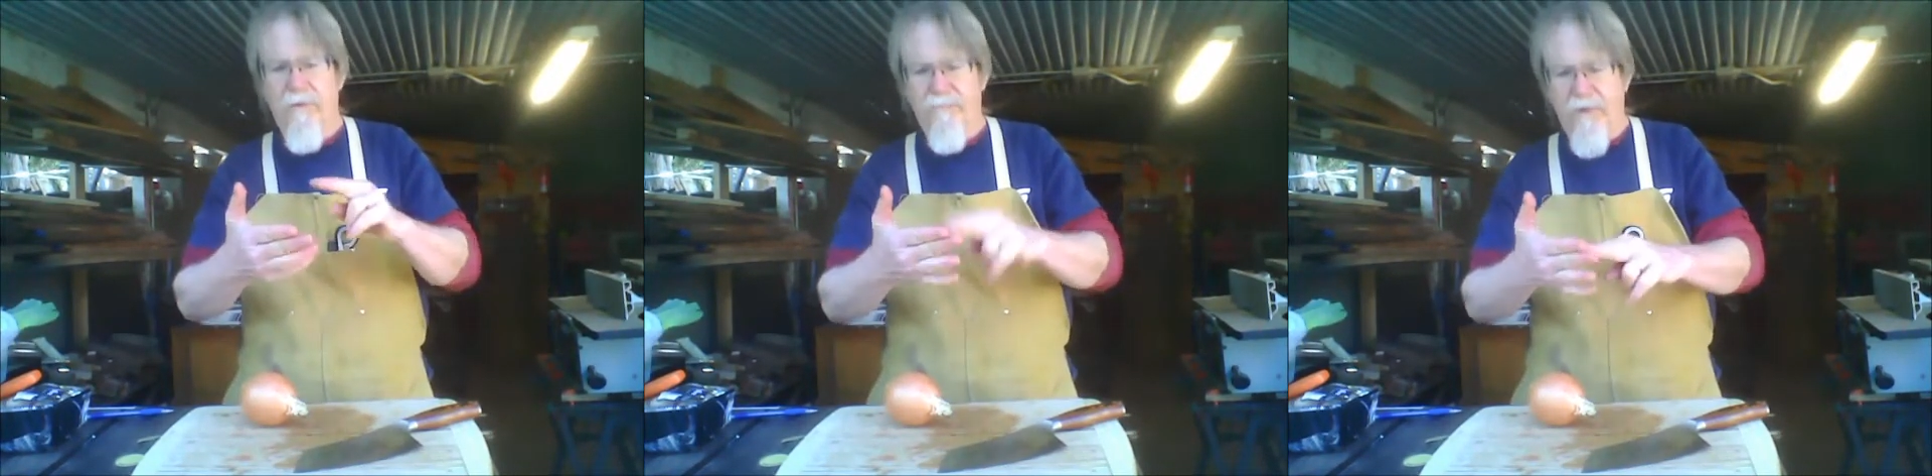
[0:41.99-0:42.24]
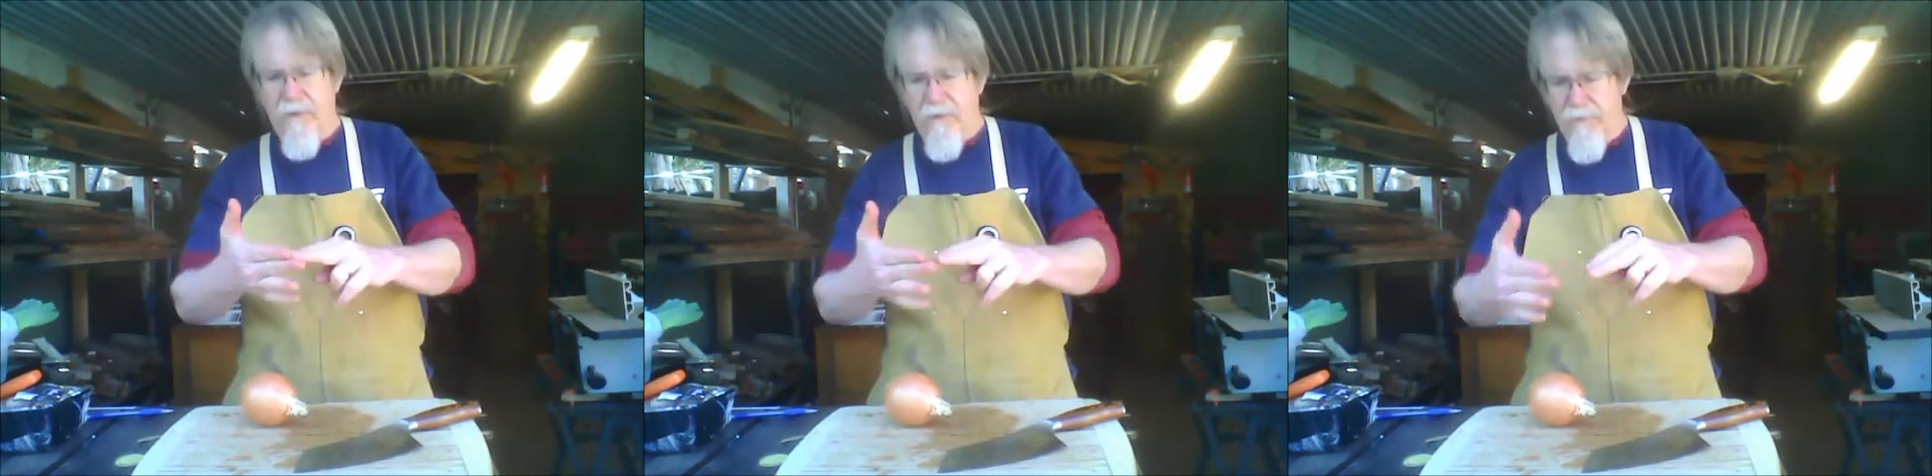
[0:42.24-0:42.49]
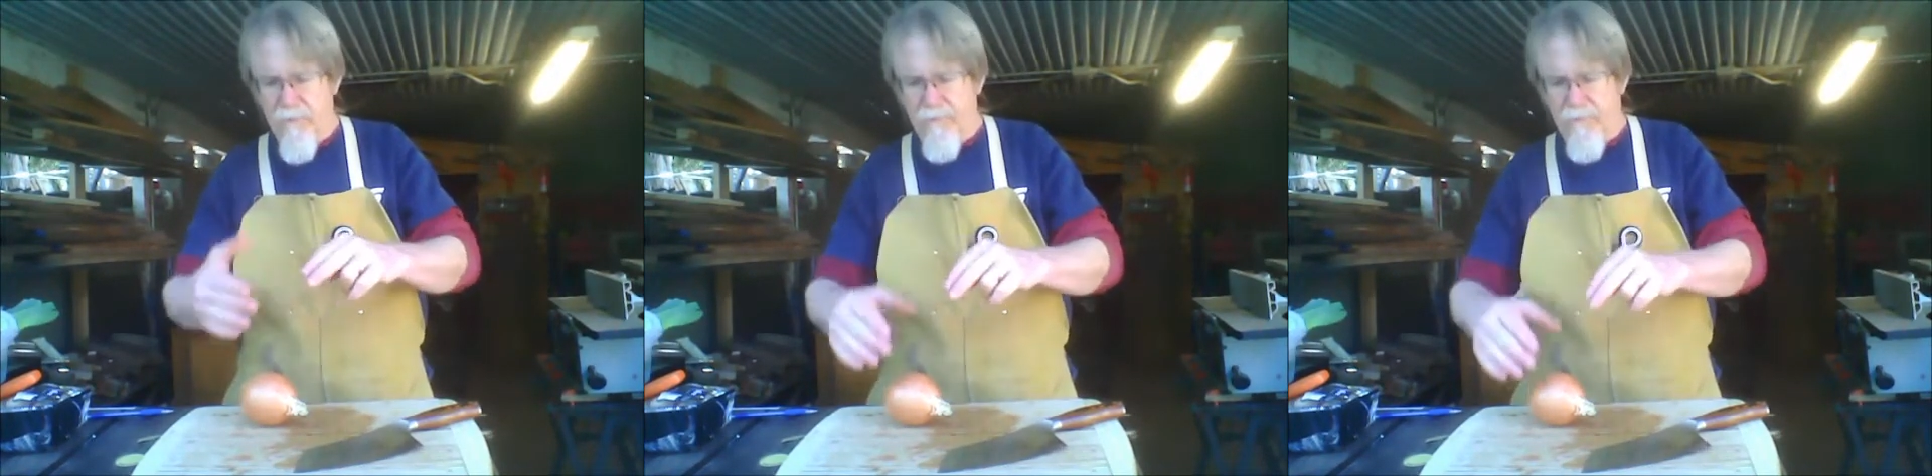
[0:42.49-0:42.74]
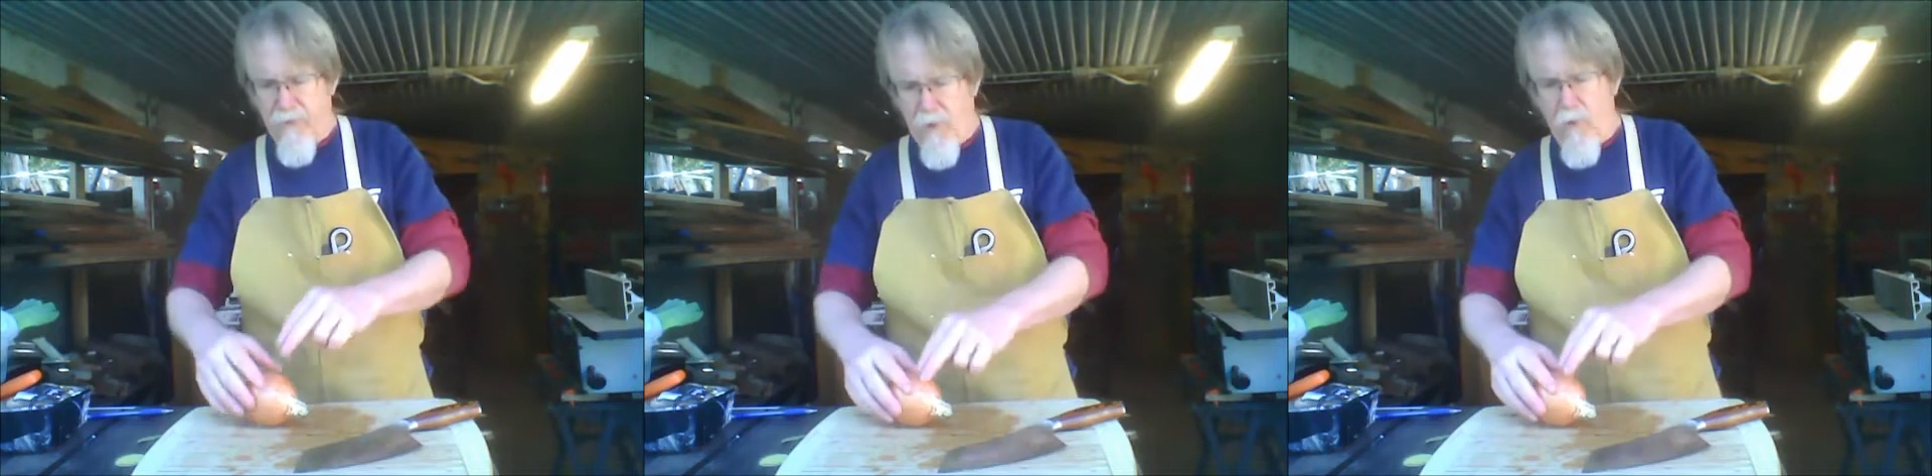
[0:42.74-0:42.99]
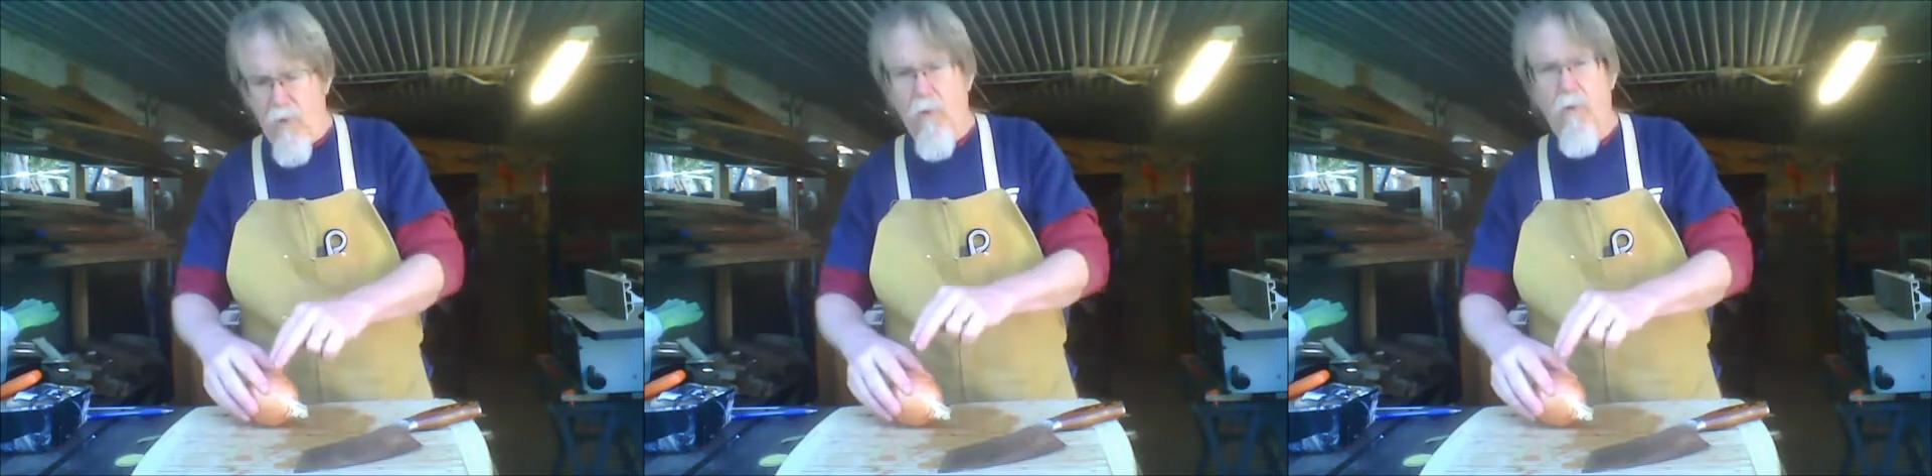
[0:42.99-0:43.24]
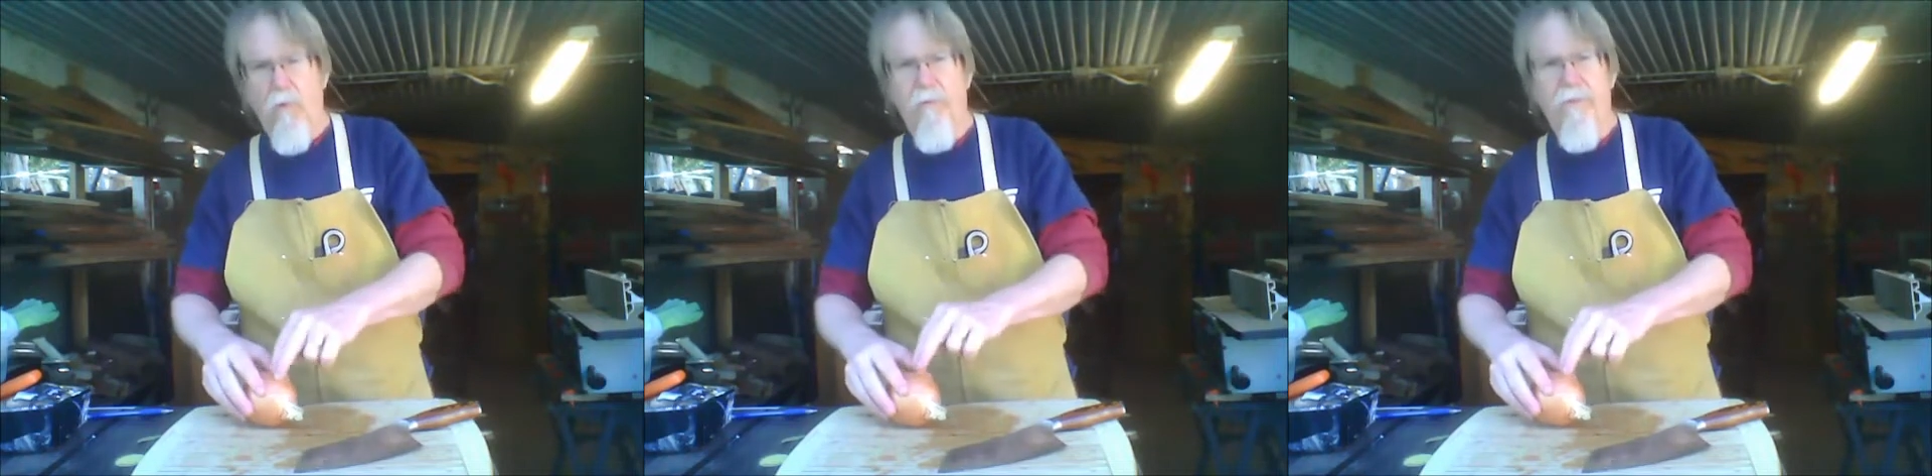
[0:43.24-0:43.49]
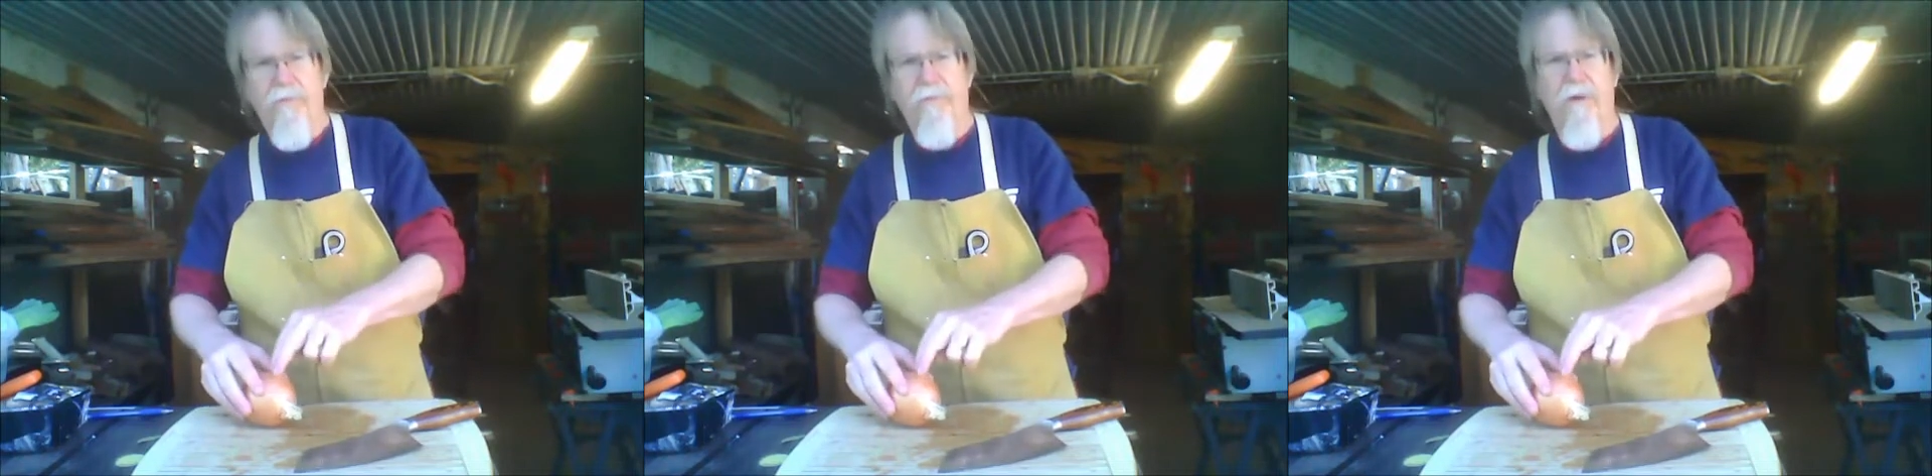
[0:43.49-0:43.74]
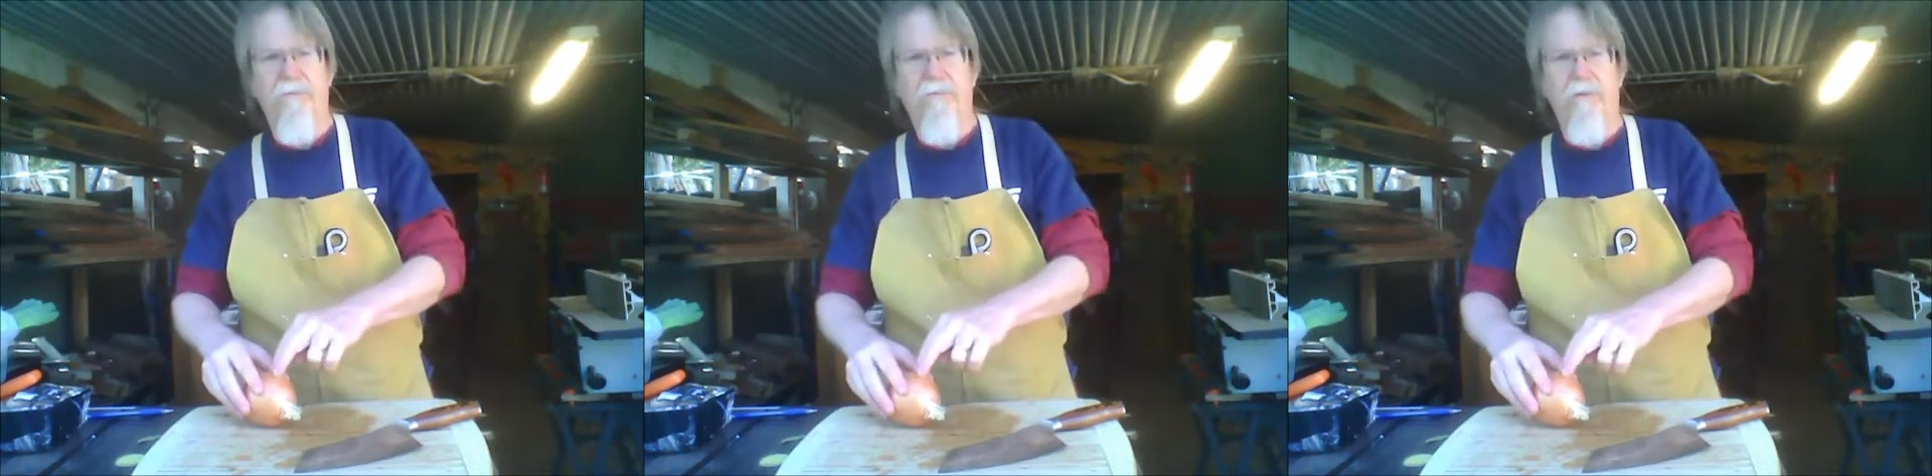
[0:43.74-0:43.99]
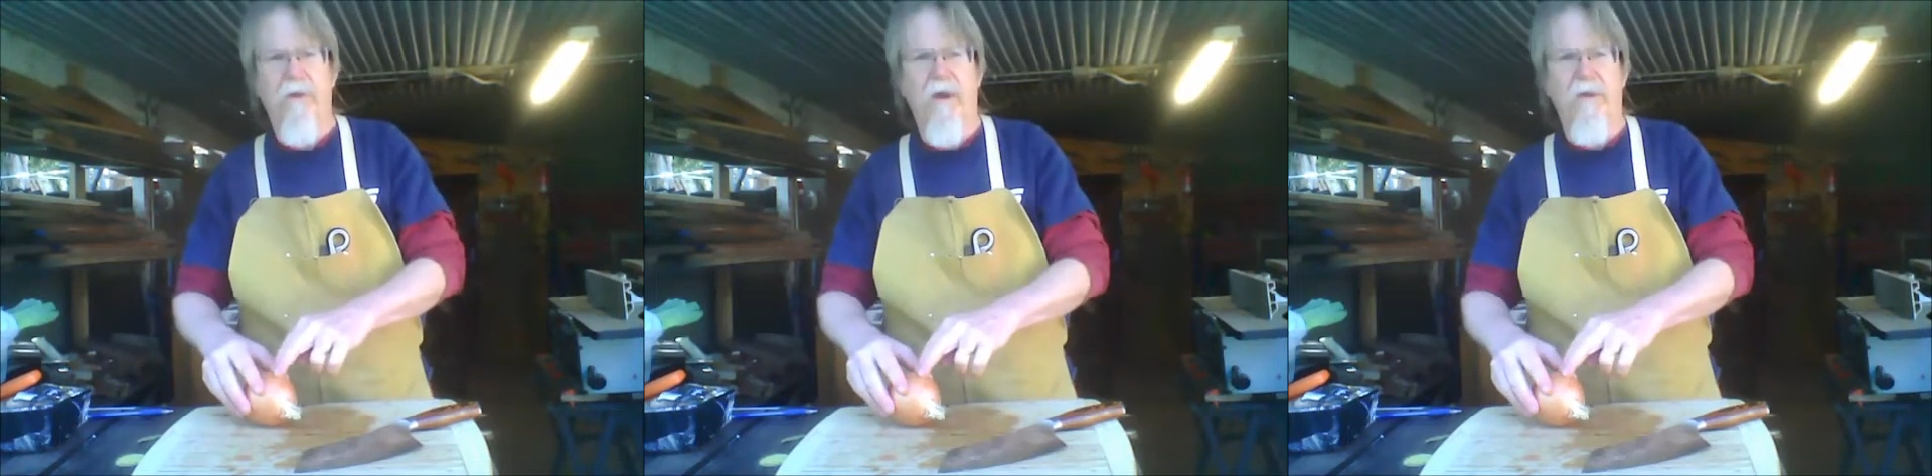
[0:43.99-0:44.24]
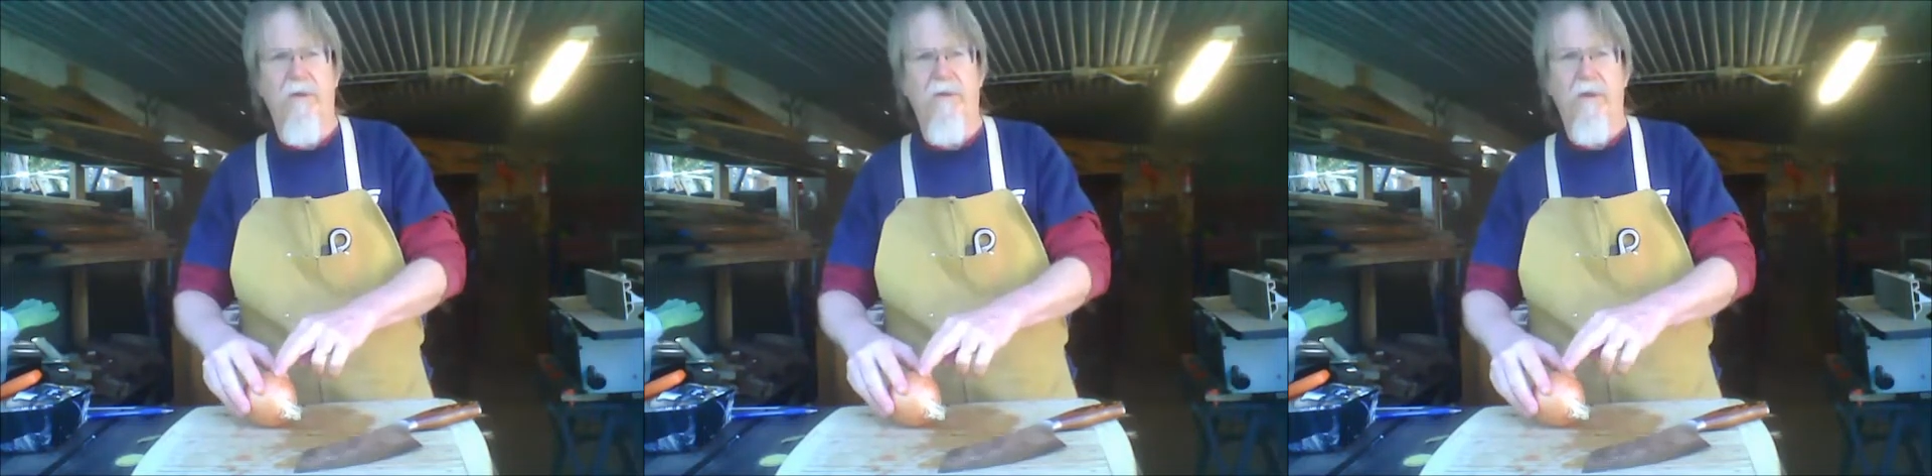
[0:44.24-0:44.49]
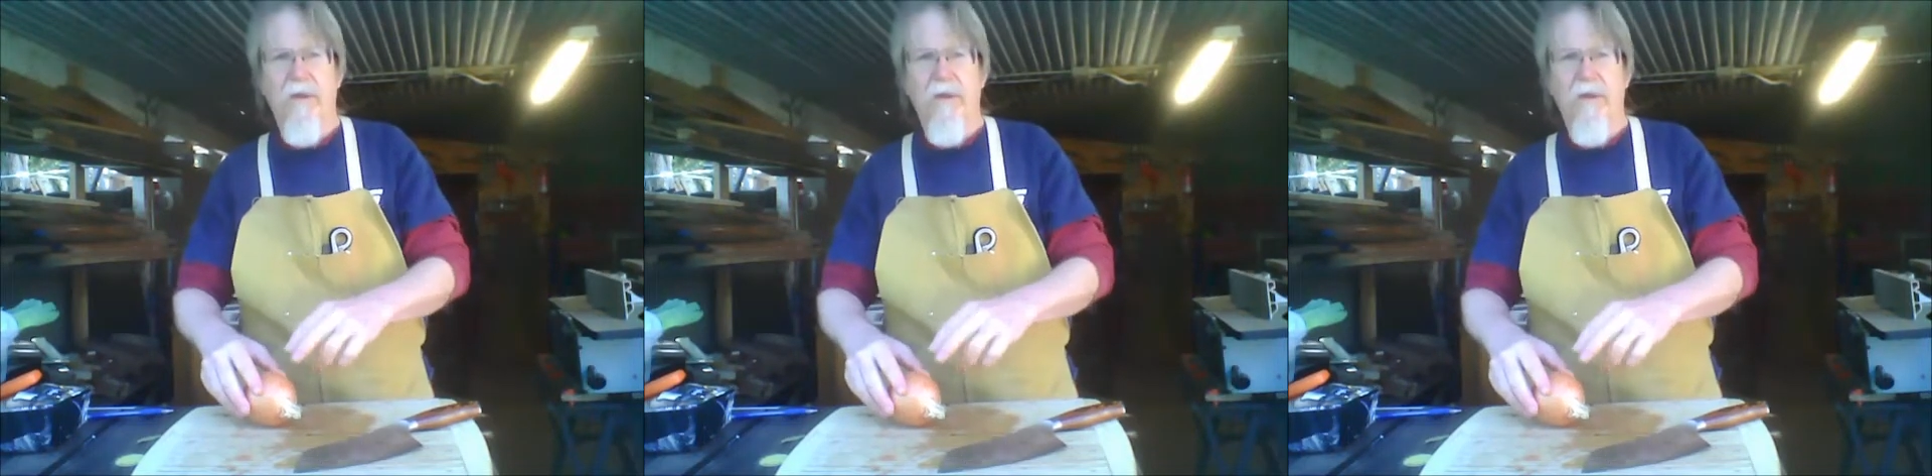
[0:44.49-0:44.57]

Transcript: fingers that hold the stuff you're cutting.